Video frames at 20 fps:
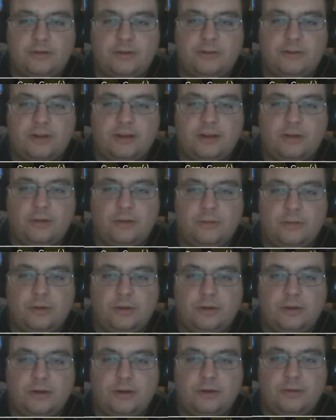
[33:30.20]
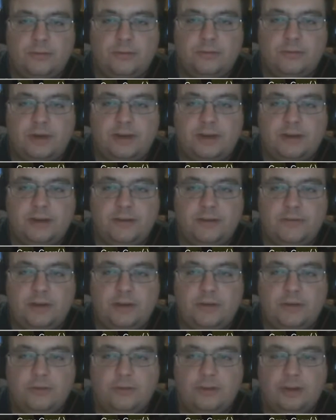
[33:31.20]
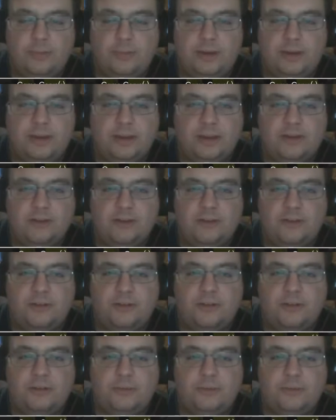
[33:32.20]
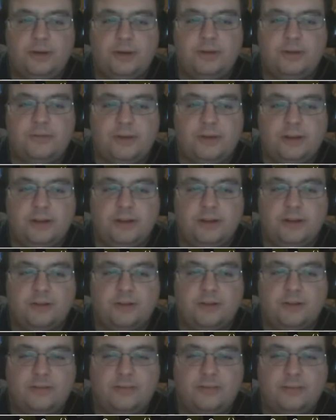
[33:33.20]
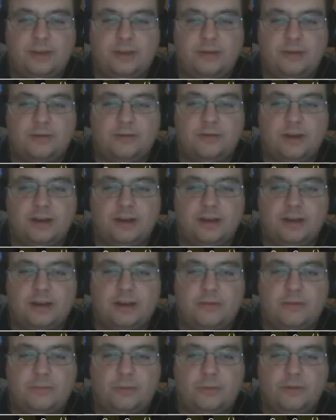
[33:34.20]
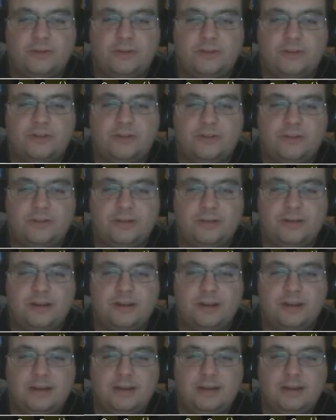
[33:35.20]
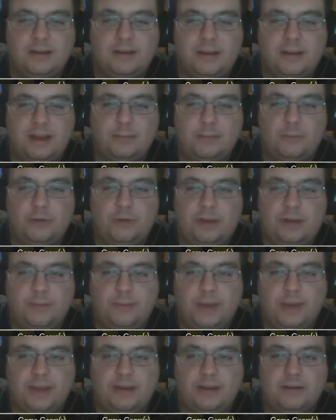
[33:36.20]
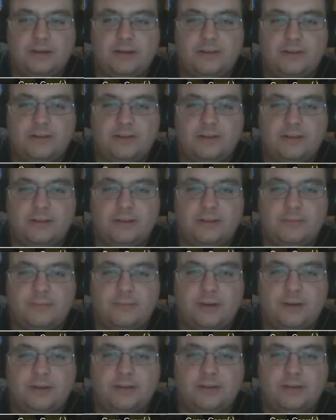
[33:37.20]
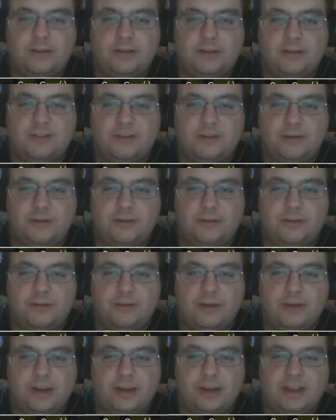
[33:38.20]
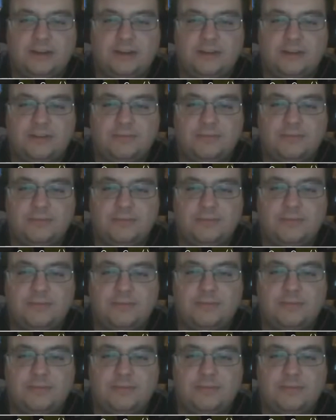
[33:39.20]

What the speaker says: I'm gonna try to do a relatively new skip here that is super difficult. I'm gonna try it like once. I'm really bad at it, but it doesn't hurt to try, I guess.